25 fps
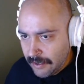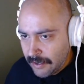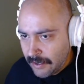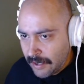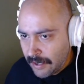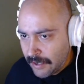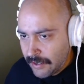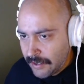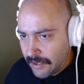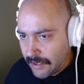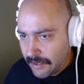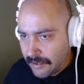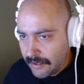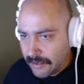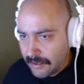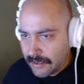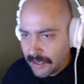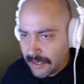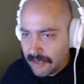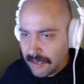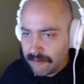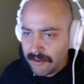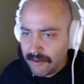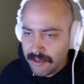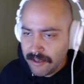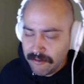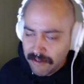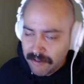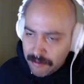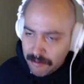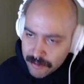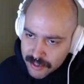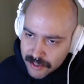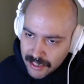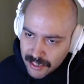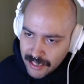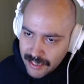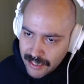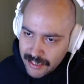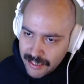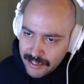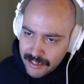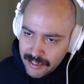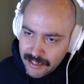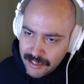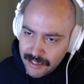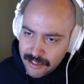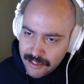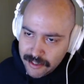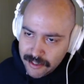And then kind of on the flip side,
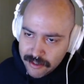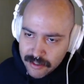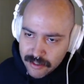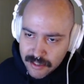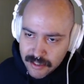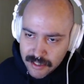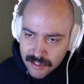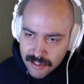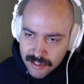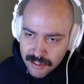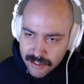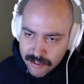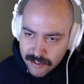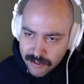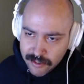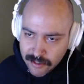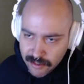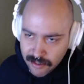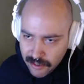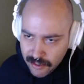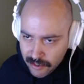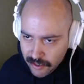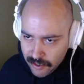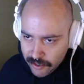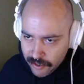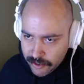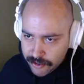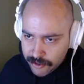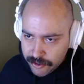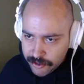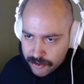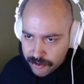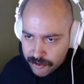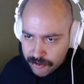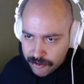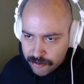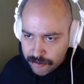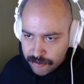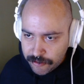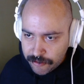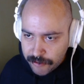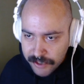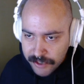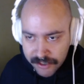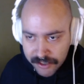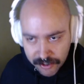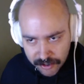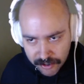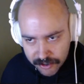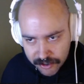you see these two
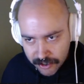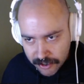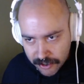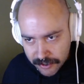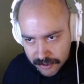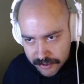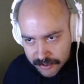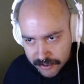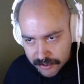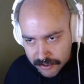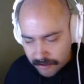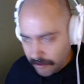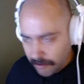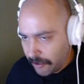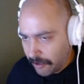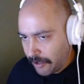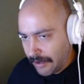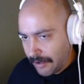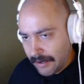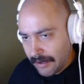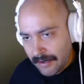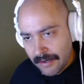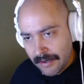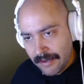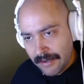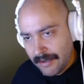researchers or